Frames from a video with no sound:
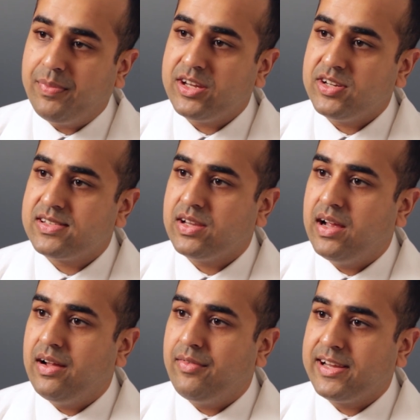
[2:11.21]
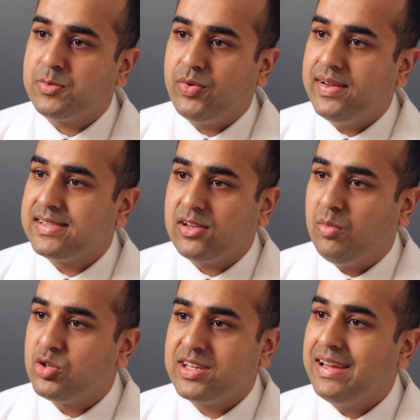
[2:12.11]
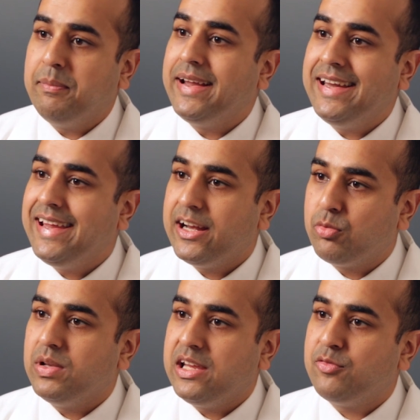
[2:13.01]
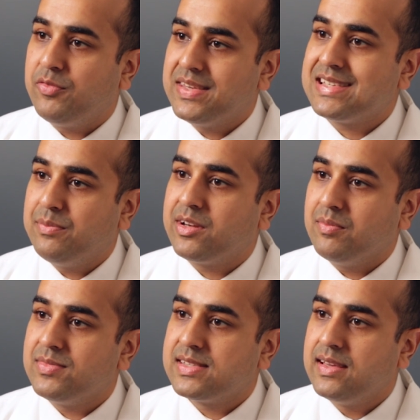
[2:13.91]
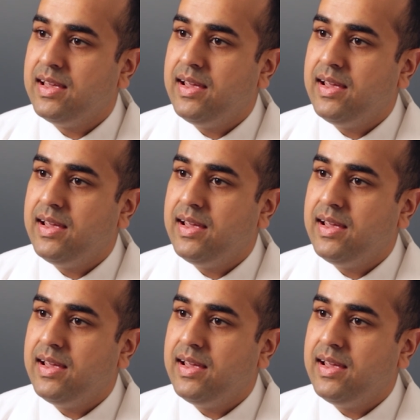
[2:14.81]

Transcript: Patients uh, experience almost immediate relief of the symptoms.